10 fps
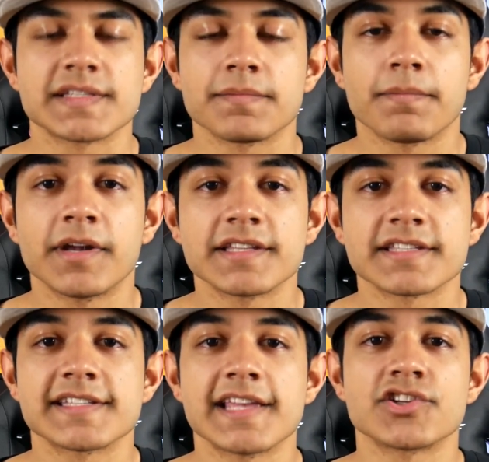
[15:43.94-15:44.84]

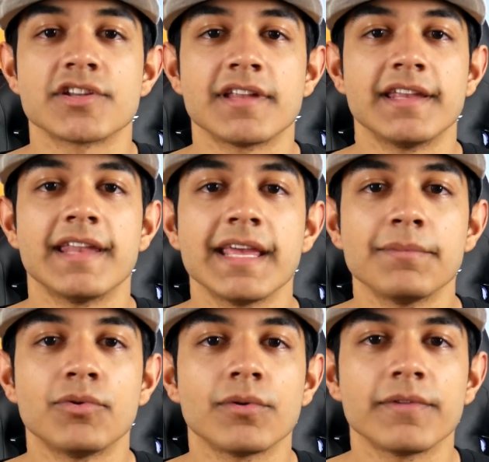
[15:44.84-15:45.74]
monetization
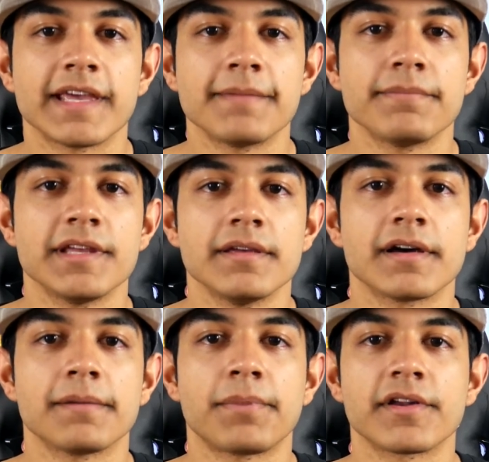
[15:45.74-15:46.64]
enabled and be
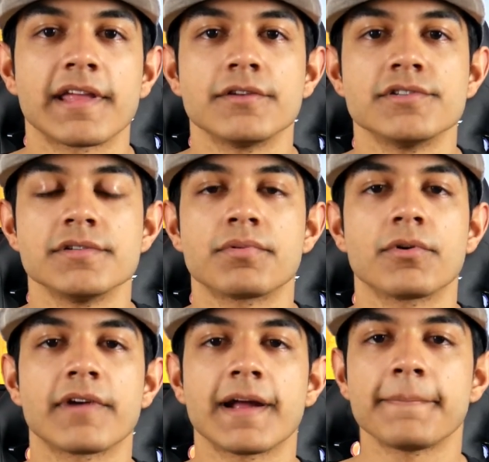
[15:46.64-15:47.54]
part of that YouTube
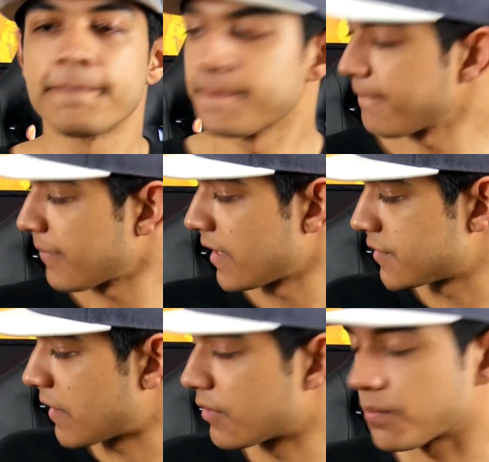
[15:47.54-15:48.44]
program.
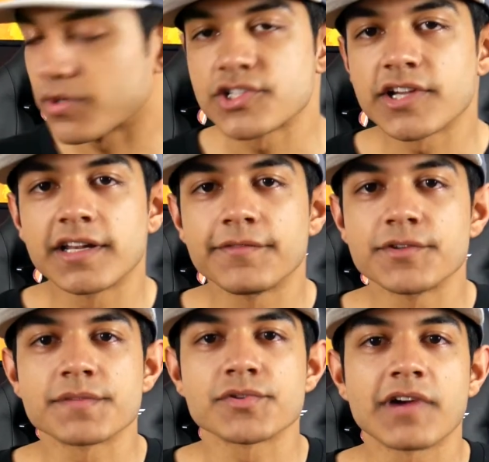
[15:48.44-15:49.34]
So I would appreciate it if you
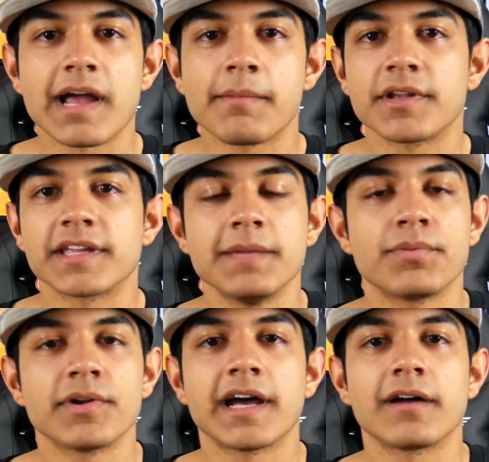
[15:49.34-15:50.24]
subscribe. I'm going to keep
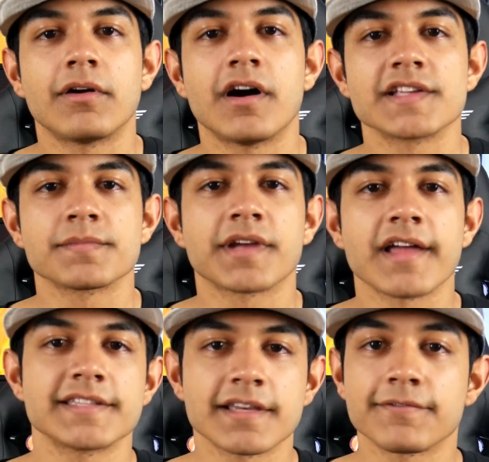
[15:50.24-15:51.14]
putting out awesome
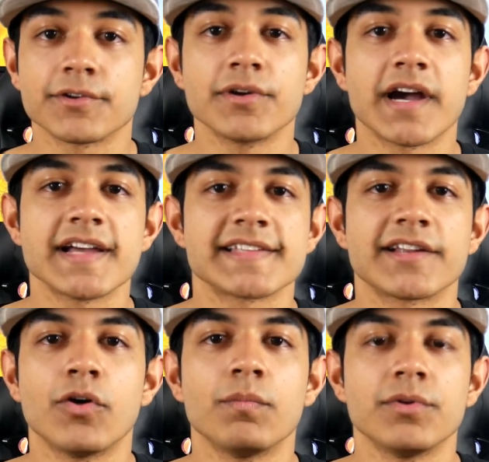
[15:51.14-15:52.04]
content for you guys that
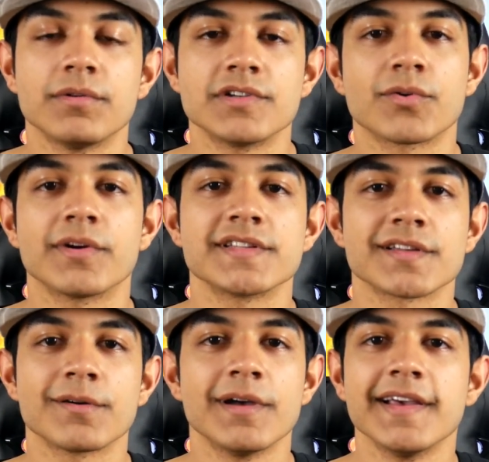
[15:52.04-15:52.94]
I hope you enjoy.
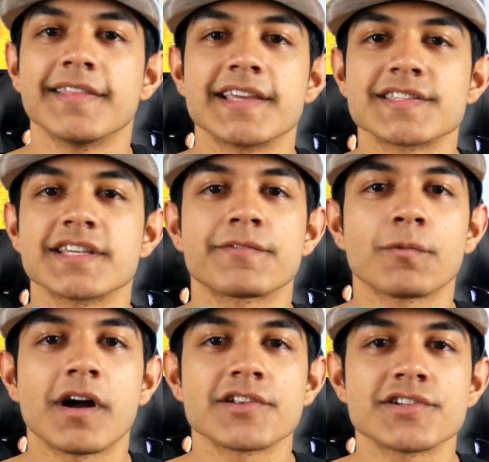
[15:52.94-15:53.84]
So thanks again for
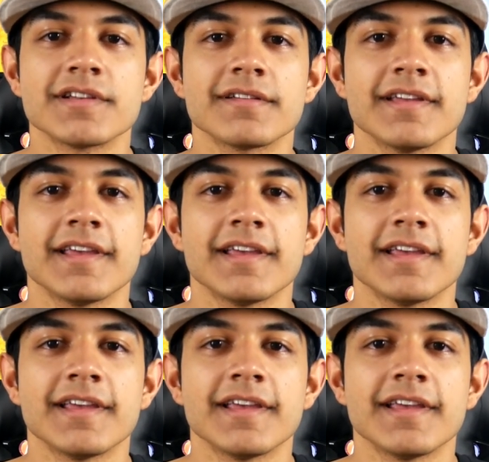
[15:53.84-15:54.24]
watching,